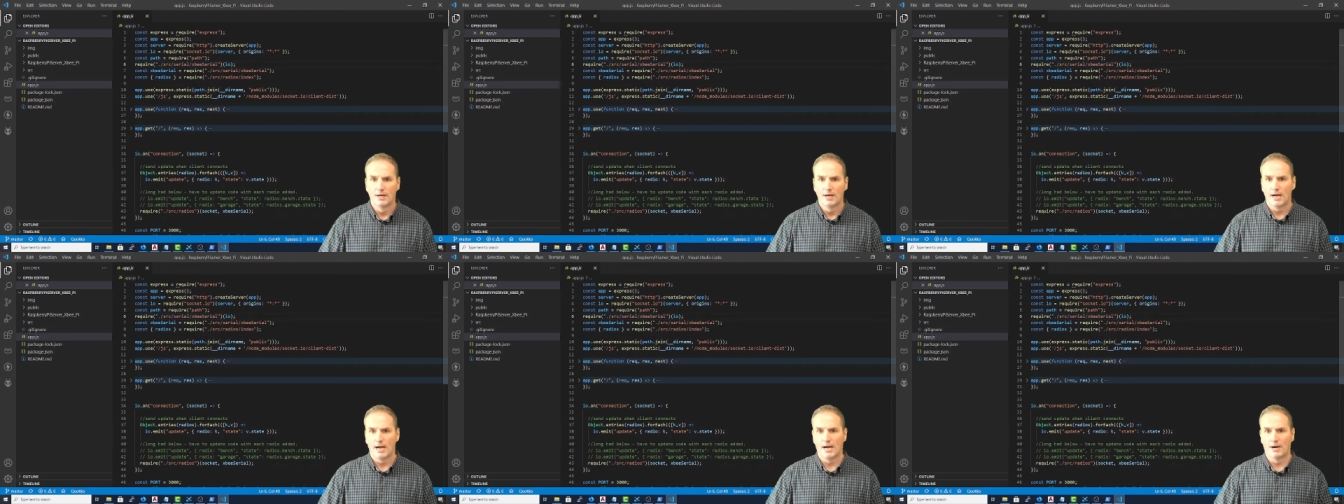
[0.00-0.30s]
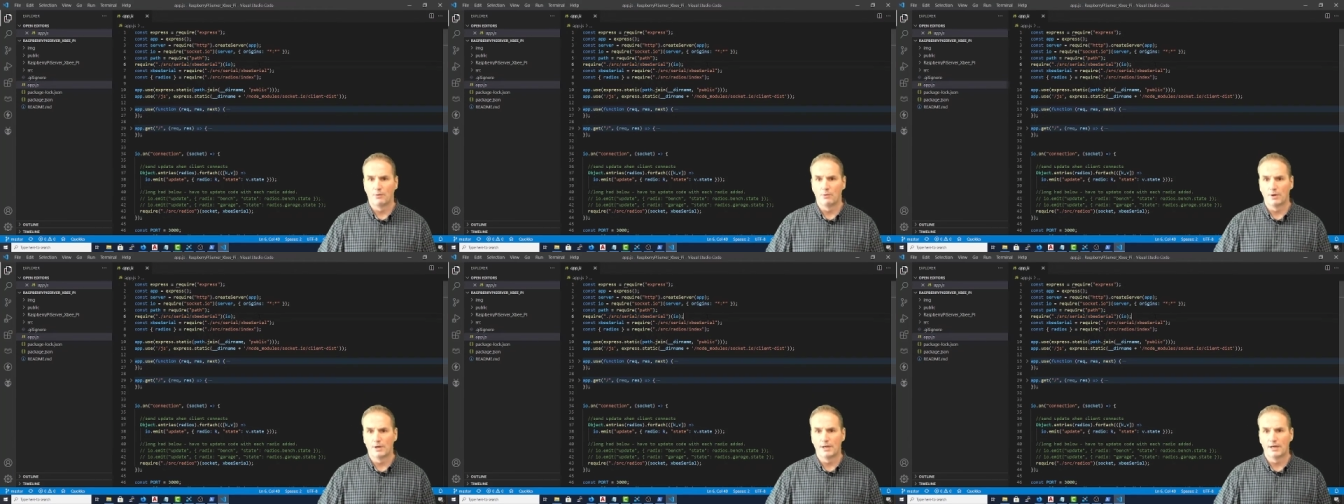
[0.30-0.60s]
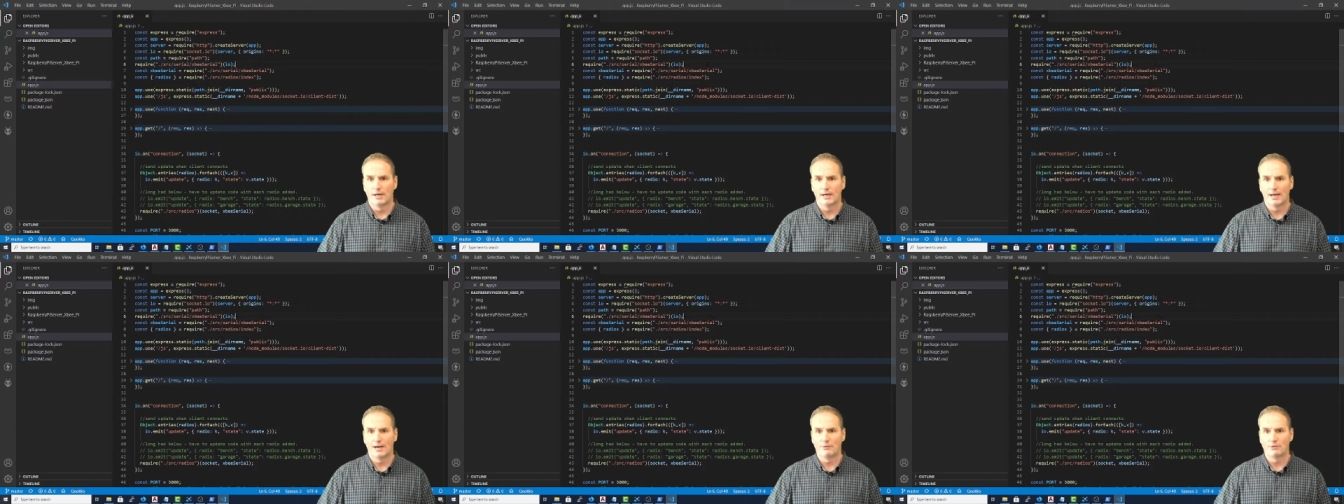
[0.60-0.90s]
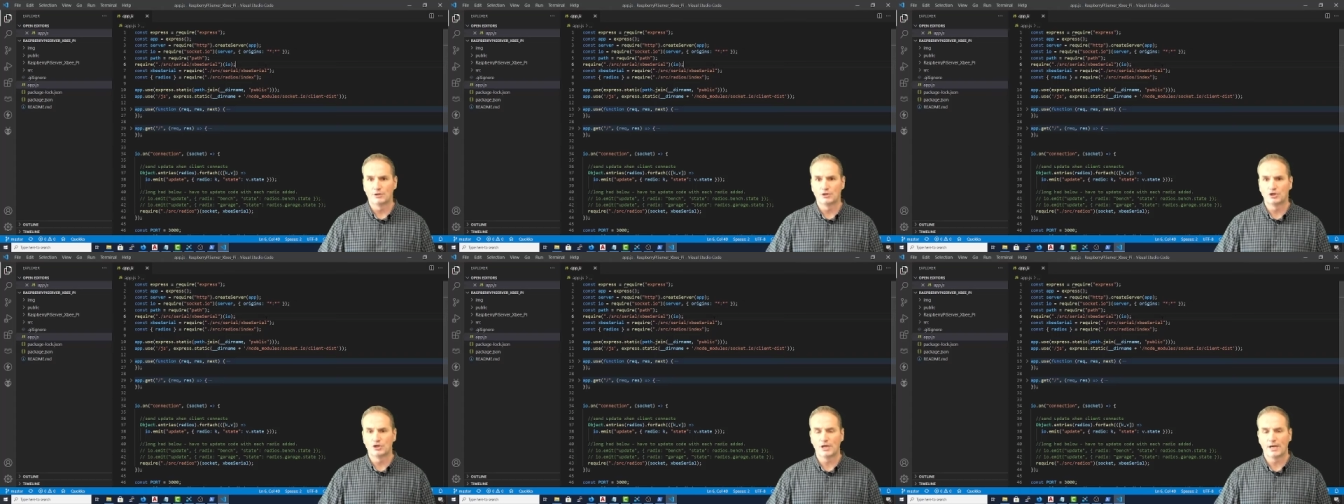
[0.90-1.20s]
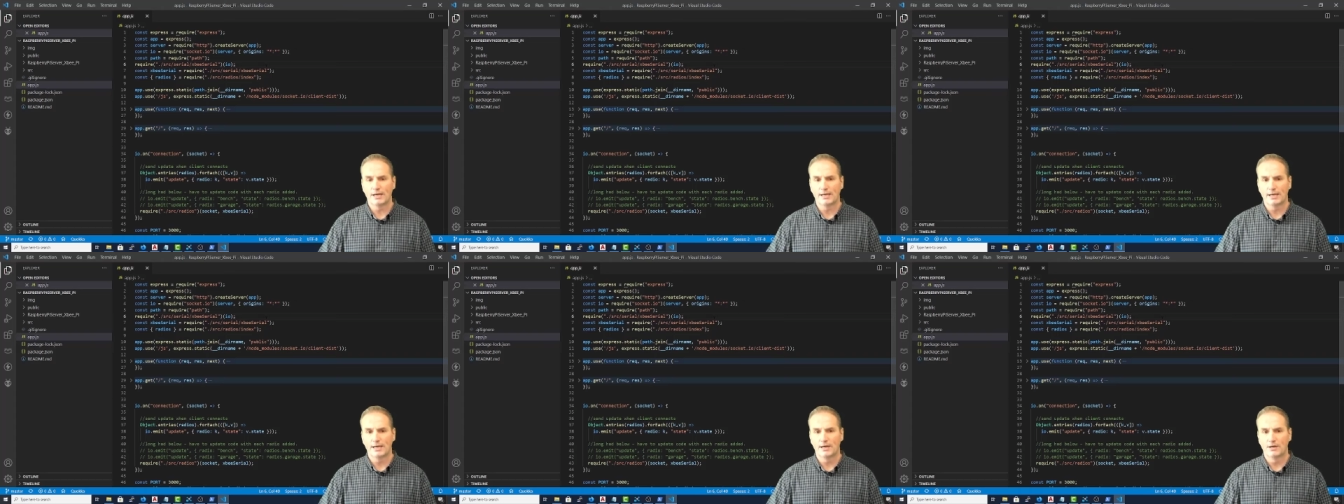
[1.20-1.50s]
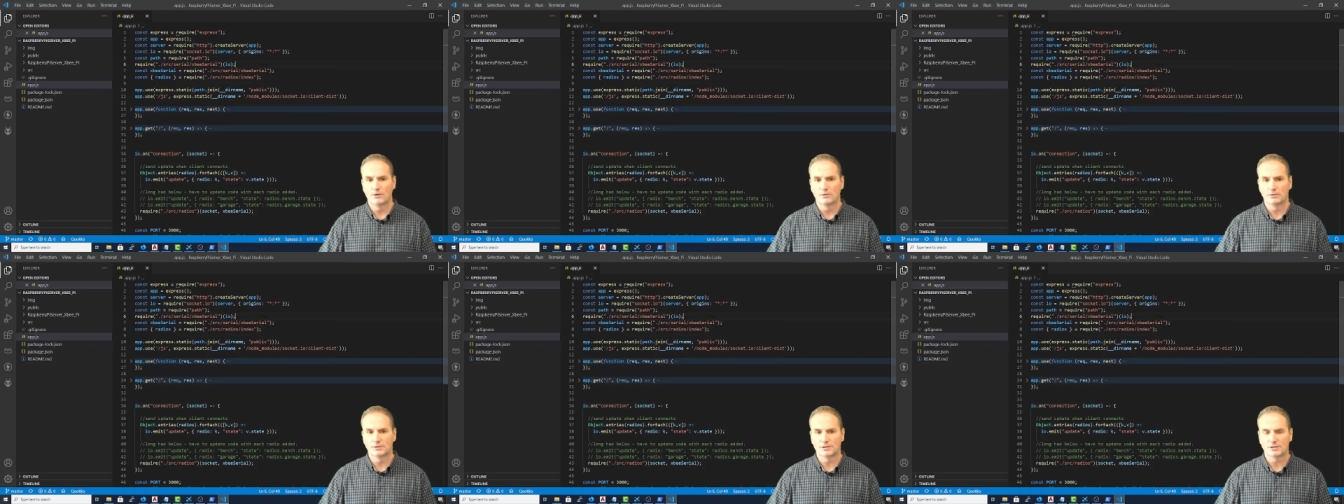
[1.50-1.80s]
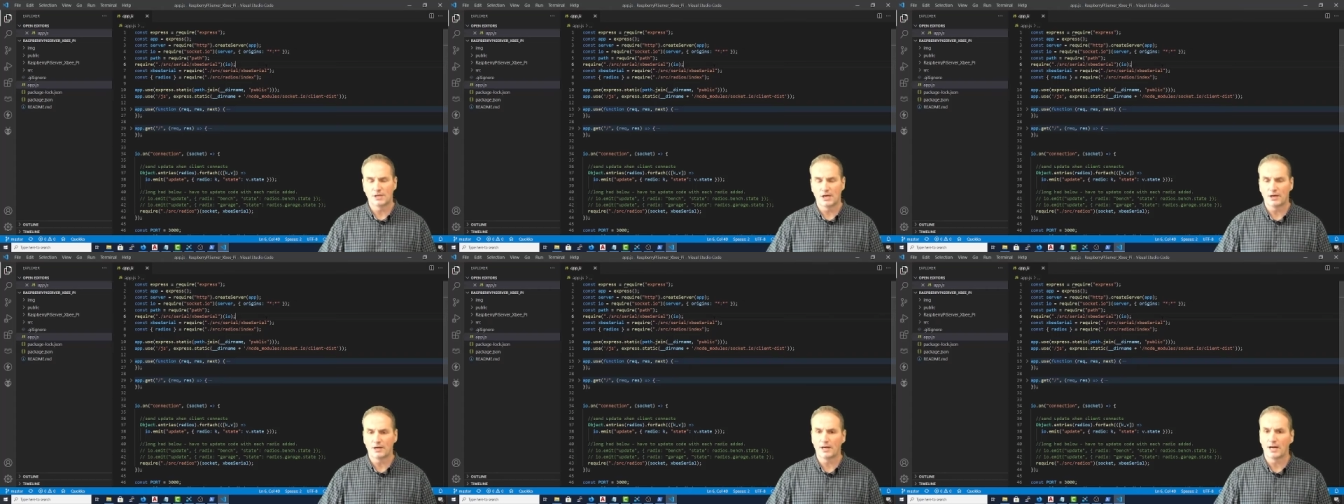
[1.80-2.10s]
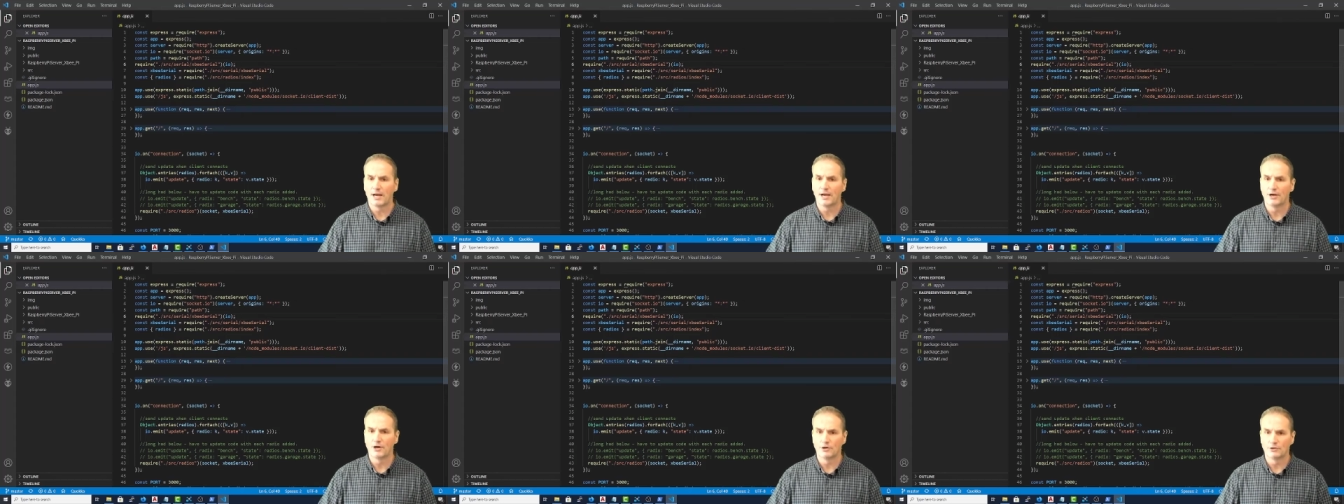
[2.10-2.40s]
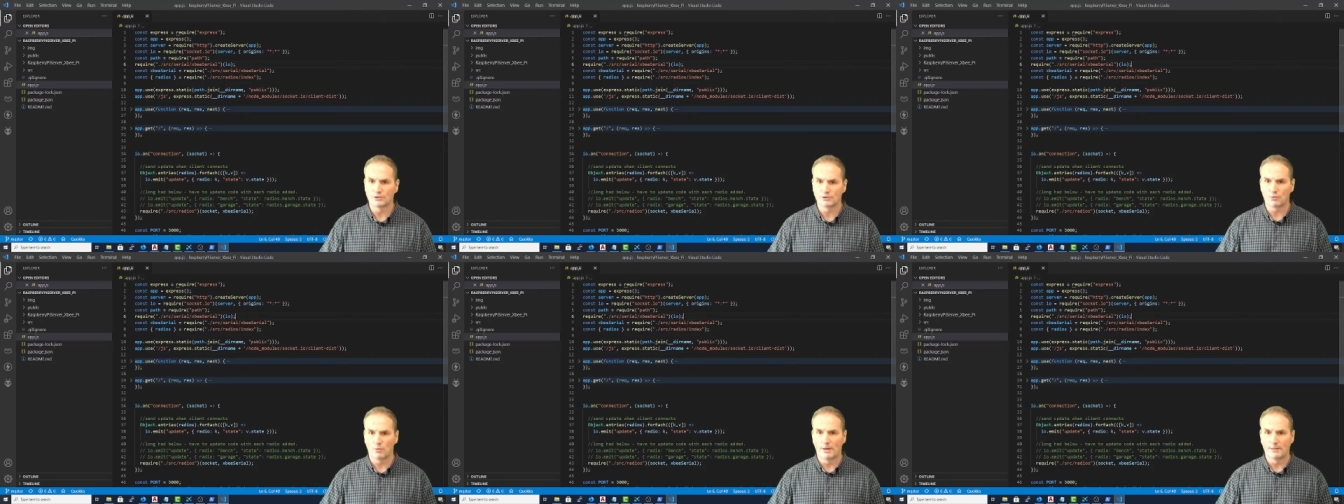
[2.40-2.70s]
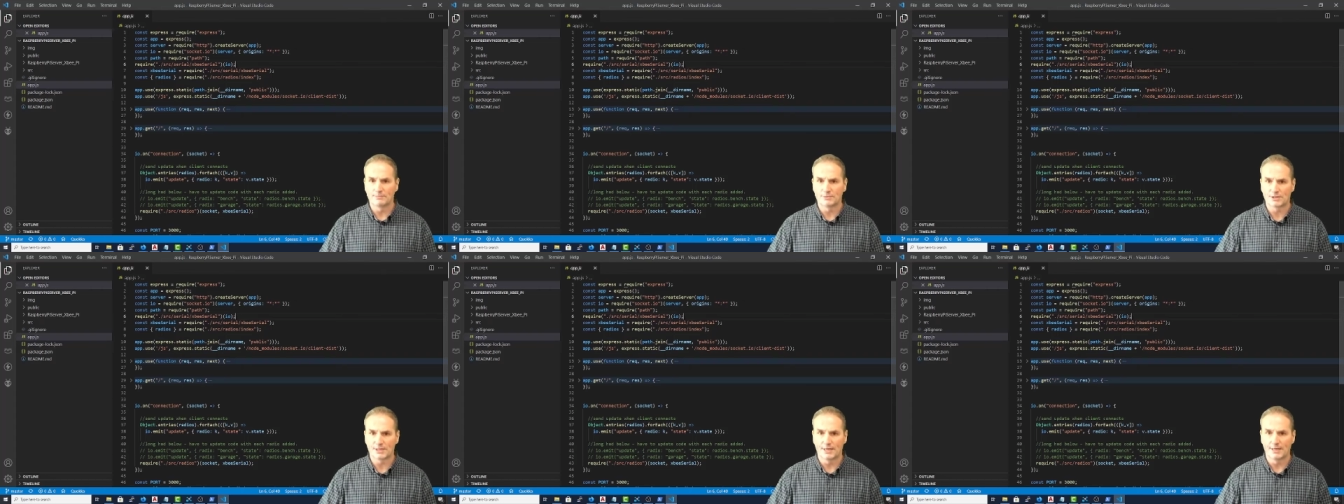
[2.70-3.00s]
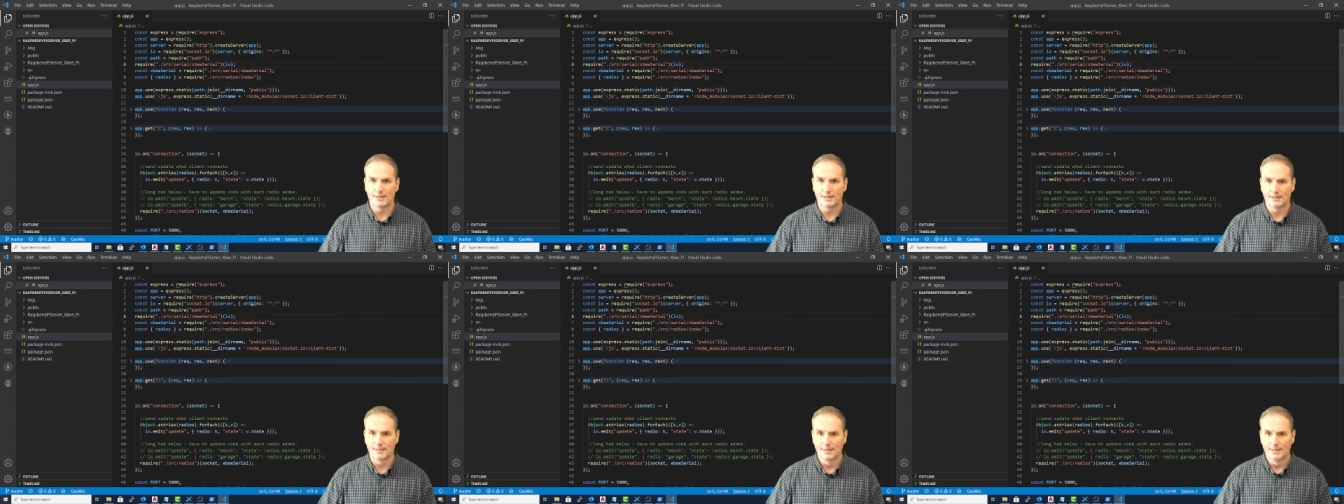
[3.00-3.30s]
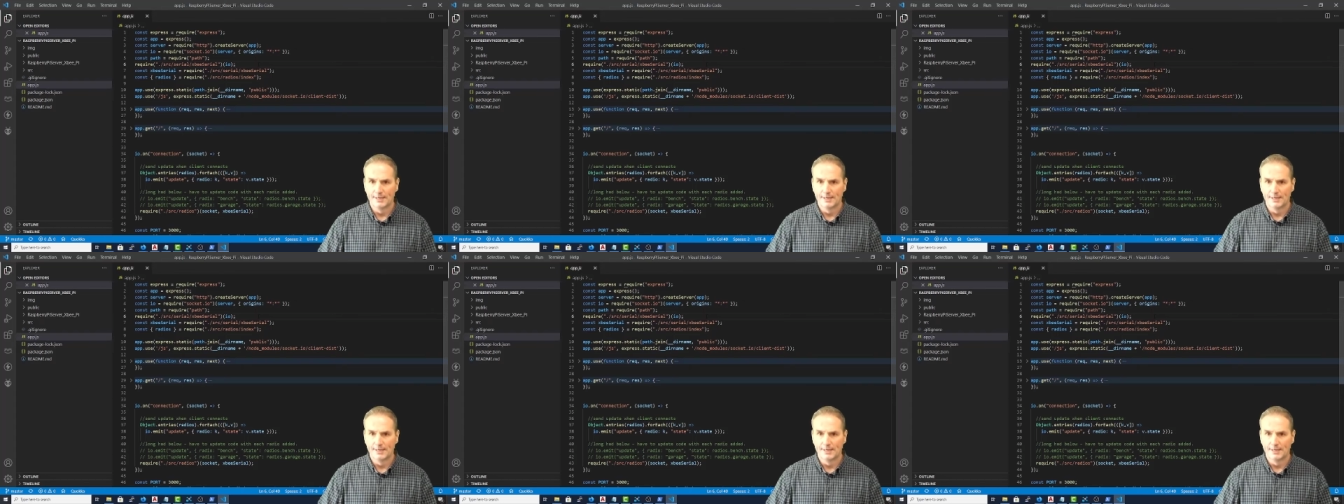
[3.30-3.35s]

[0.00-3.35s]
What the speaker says: I would check out Socket.io's website.